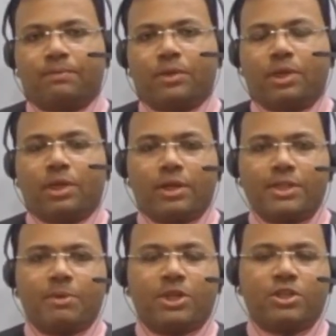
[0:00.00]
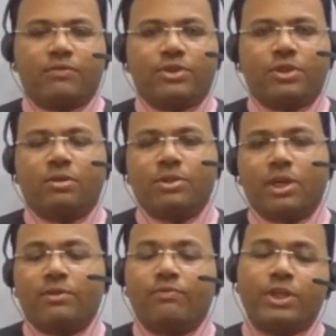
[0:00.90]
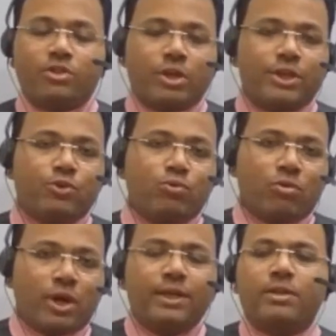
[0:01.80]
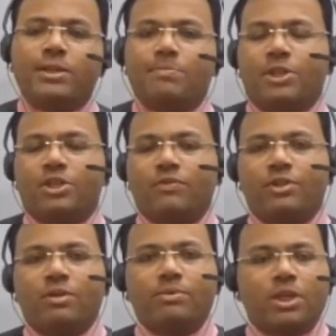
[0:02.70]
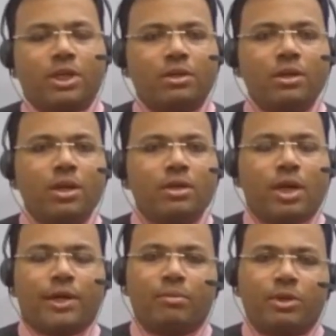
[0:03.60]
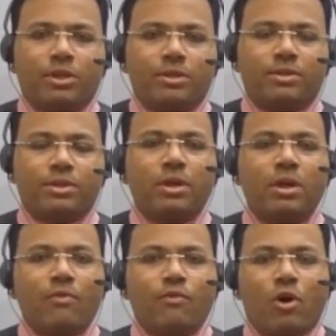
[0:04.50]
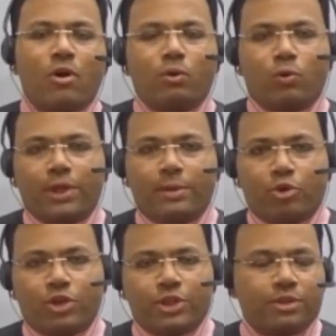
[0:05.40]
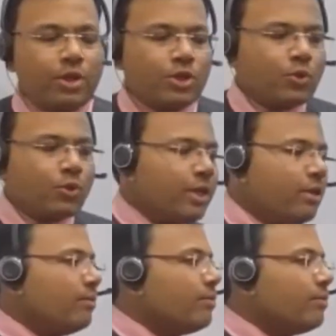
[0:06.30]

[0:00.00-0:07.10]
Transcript: respective terms, and we try to write the respective terms in dynamics for rolling motion. So here the